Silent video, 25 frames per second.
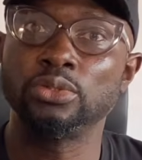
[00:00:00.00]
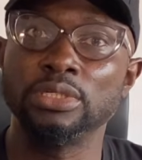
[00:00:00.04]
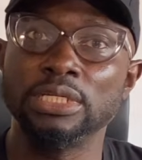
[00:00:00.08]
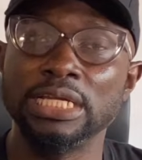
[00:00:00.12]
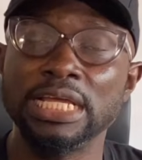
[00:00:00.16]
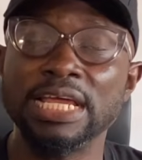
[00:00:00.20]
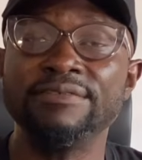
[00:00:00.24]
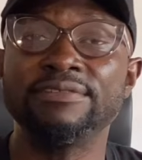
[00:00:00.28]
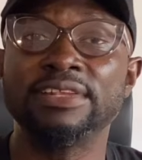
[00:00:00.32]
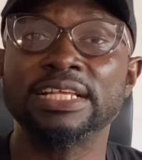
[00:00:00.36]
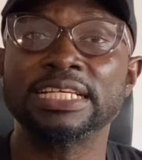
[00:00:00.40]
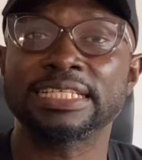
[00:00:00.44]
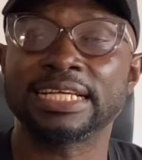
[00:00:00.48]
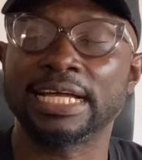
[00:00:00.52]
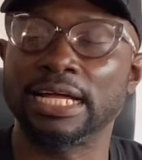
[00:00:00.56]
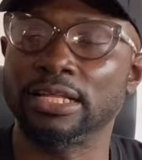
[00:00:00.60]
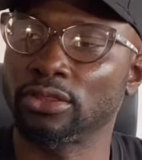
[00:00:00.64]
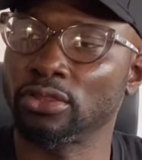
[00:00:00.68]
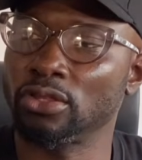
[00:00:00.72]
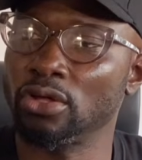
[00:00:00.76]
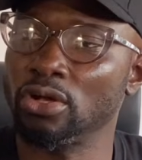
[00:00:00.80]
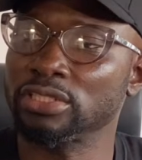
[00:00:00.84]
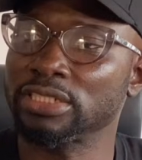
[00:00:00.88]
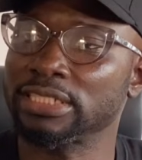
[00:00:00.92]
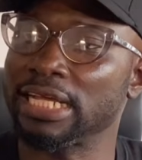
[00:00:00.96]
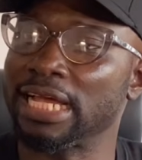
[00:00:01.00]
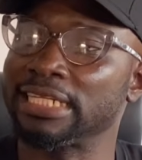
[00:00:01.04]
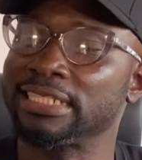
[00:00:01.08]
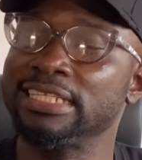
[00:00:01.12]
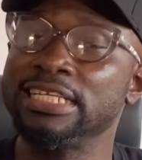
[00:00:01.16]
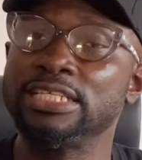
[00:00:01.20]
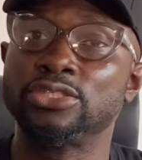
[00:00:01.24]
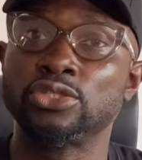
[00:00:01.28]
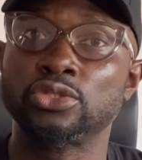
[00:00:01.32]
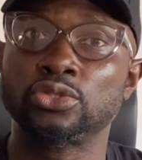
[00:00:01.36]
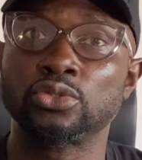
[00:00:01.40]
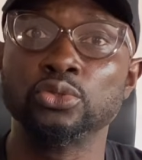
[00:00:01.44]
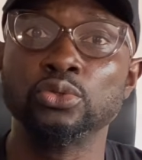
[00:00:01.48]
If this can touch at
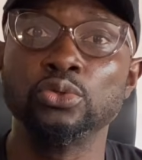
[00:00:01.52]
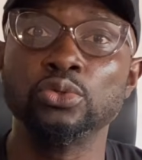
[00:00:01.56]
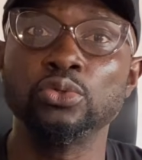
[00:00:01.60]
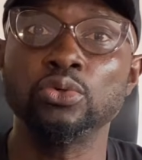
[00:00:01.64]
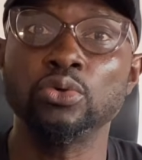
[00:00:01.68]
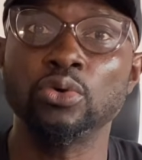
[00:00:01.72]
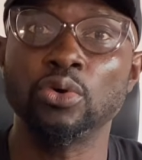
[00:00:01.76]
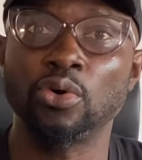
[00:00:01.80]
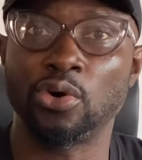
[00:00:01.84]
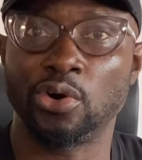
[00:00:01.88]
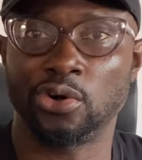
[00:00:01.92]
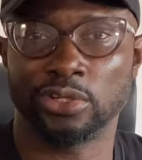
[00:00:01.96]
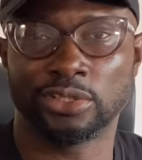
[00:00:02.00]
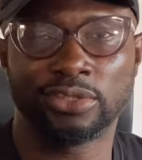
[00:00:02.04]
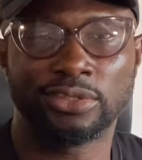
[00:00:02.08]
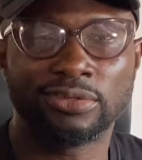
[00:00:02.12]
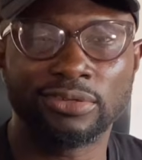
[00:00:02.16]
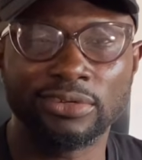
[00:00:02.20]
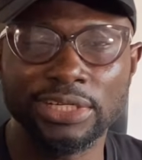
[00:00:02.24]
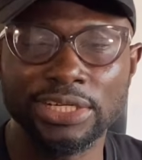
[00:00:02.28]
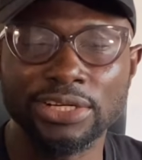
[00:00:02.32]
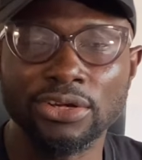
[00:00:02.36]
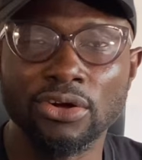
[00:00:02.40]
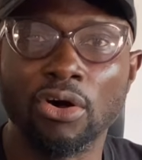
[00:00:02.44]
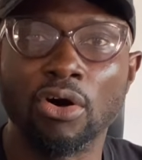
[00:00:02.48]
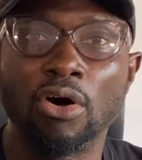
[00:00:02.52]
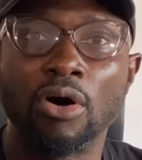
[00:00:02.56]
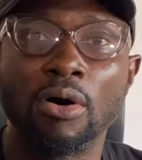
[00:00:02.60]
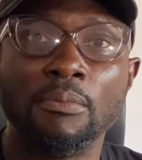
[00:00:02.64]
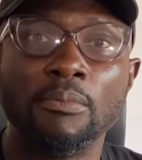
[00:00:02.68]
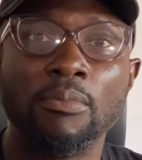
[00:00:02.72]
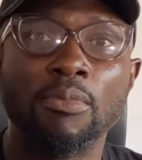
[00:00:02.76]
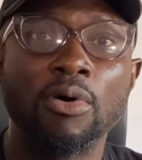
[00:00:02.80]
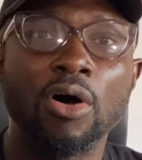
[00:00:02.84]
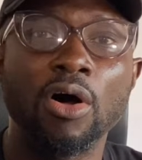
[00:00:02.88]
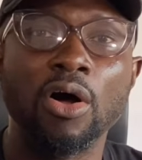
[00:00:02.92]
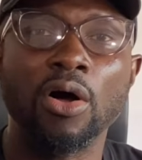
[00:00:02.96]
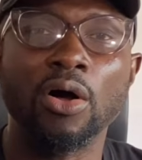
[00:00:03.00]
least 2 or 3 or
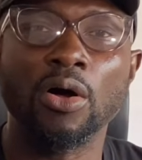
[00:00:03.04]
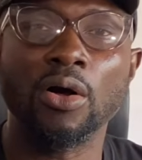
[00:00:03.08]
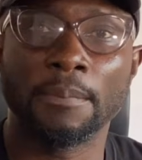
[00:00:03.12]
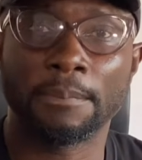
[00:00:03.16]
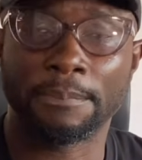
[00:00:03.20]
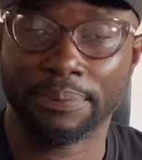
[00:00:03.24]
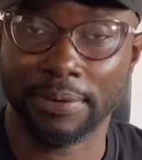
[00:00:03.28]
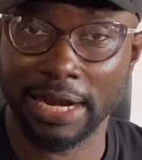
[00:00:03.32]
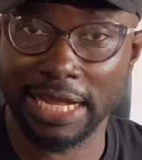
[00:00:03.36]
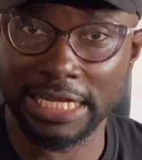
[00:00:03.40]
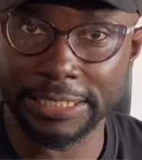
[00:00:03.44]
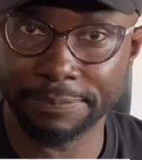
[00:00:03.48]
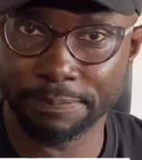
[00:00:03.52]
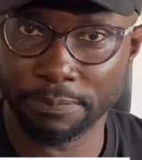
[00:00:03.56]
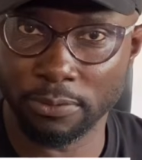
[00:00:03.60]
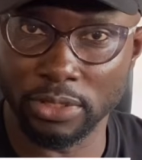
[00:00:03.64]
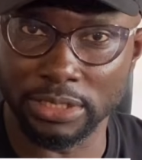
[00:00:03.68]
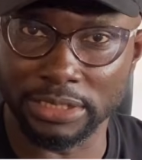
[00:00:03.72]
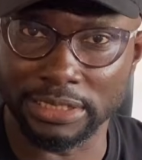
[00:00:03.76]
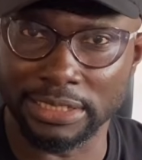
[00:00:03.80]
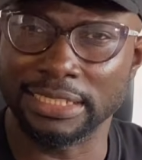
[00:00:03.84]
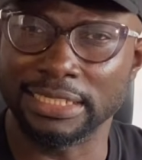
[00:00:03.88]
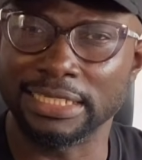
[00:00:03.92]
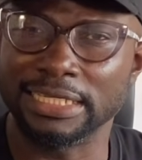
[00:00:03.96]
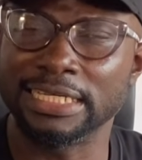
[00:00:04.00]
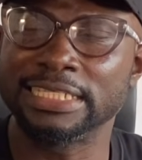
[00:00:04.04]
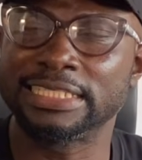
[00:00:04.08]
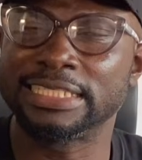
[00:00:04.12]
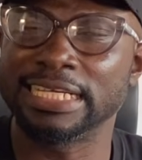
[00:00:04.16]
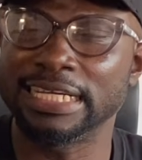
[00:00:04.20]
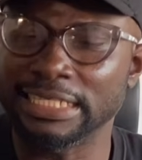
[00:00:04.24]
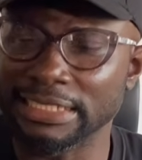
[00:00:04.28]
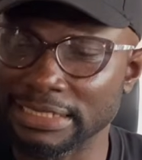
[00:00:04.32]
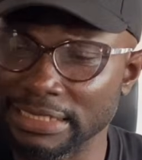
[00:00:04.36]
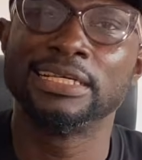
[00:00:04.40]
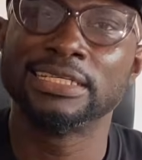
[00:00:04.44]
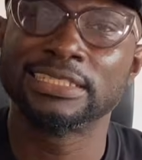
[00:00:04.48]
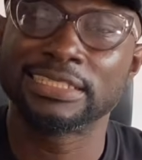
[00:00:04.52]
more price points, is
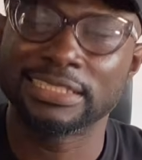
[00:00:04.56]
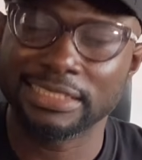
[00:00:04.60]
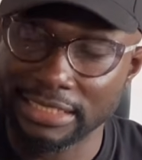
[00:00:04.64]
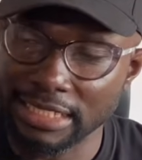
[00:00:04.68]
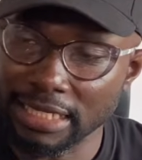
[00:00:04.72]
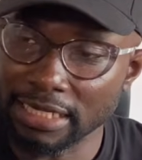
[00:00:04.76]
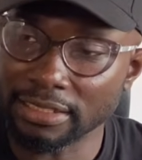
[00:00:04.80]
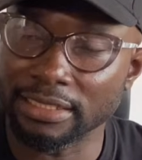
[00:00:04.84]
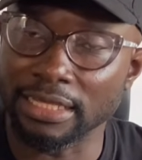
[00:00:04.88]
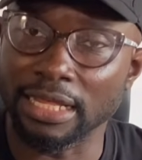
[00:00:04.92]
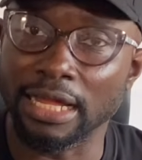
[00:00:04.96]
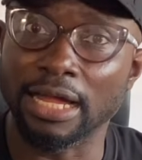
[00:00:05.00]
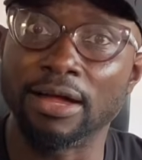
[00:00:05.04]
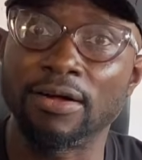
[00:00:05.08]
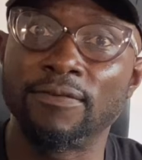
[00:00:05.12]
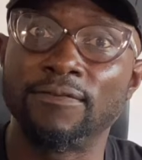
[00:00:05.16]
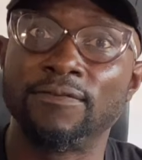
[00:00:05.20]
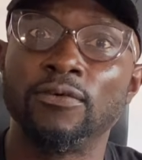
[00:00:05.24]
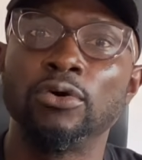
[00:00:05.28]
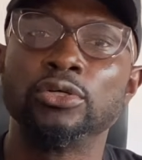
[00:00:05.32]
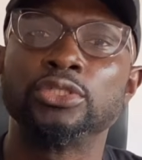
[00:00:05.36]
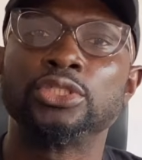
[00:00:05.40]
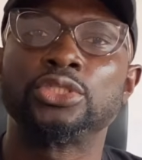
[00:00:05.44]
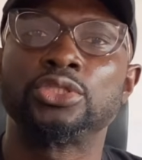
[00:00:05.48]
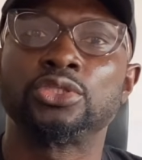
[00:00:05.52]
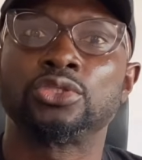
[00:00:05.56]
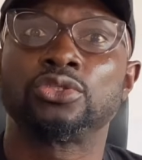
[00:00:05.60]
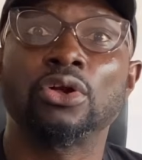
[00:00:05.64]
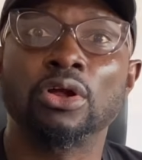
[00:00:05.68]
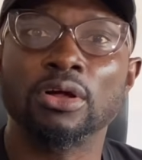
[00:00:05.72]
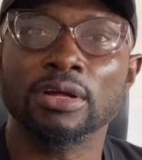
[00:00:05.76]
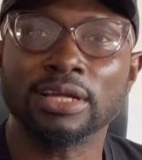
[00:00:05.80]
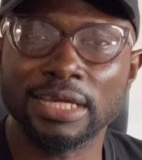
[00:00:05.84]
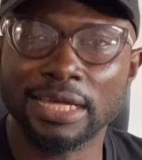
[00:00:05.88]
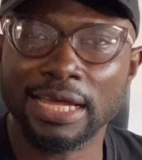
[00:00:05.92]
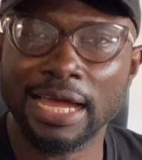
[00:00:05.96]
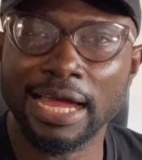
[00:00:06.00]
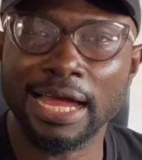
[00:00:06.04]
a signal for
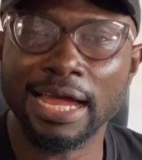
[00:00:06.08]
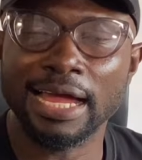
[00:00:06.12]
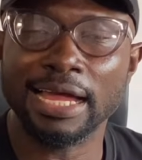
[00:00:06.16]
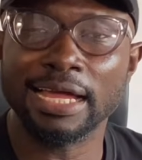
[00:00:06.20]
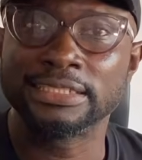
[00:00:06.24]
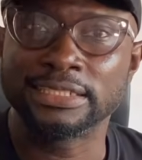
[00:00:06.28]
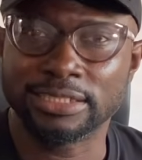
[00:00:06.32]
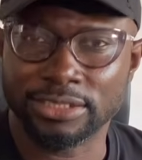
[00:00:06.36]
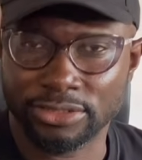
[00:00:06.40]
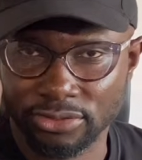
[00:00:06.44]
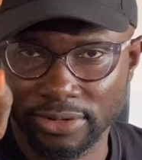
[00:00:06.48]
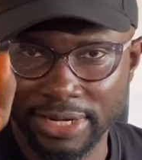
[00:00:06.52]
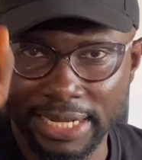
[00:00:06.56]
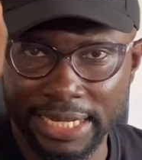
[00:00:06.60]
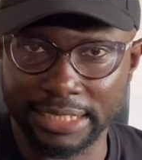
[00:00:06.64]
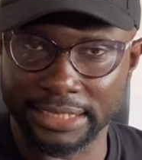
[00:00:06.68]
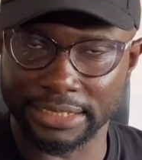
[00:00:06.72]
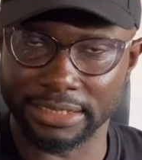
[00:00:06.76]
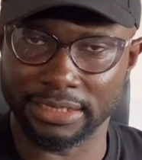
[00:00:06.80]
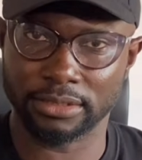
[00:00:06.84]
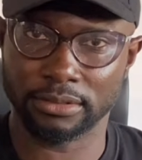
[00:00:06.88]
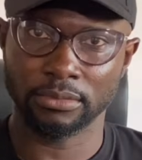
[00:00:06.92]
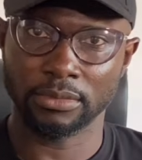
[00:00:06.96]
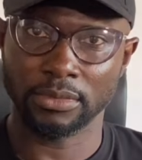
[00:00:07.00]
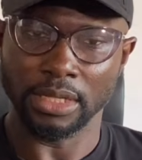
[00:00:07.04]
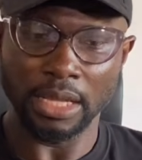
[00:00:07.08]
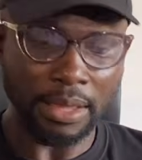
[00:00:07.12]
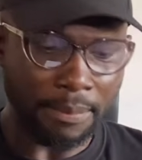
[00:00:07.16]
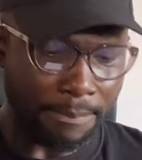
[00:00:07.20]
stronger trend.